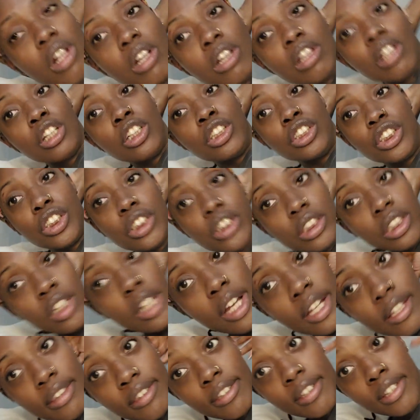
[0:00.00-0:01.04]
lunch
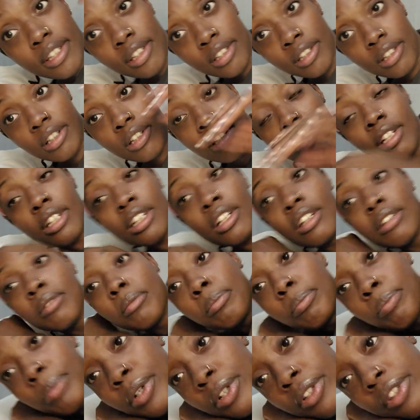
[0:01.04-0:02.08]
at the
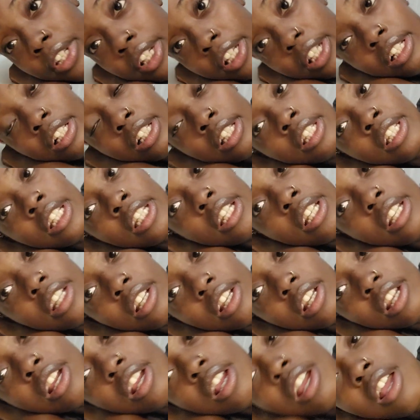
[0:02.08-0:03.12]
birthing clinic.
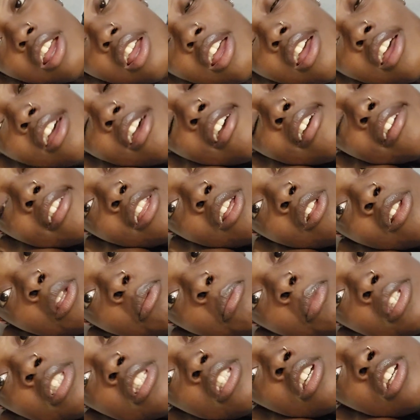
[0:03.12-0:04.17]
Now,
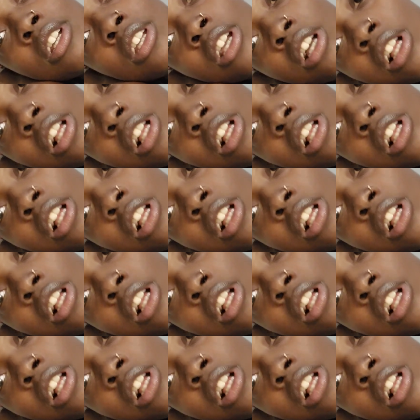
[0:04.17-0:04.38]
let me tell